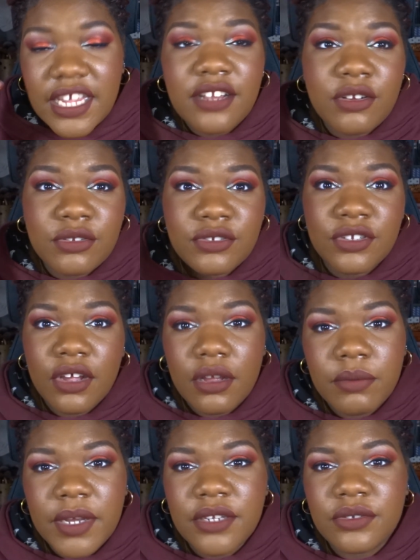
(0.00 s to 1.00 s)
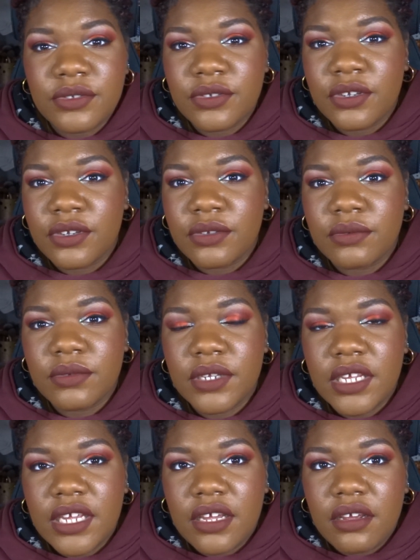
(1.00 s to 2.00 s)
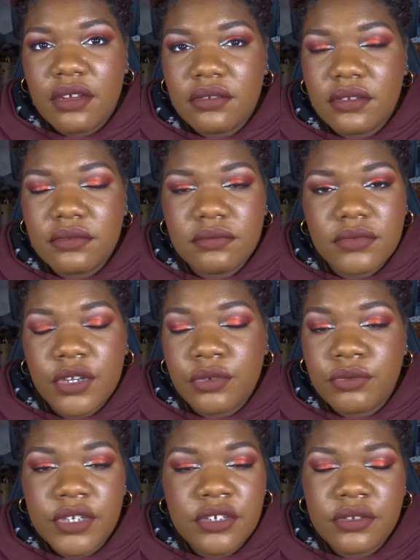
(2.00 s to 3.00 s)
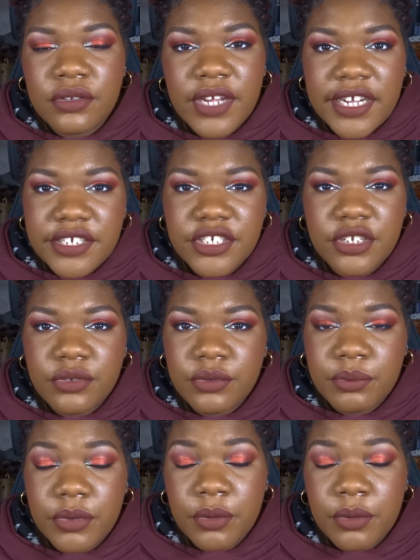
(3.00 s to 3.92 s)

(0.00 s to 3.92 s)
and on top I use a regular eyeshadow, a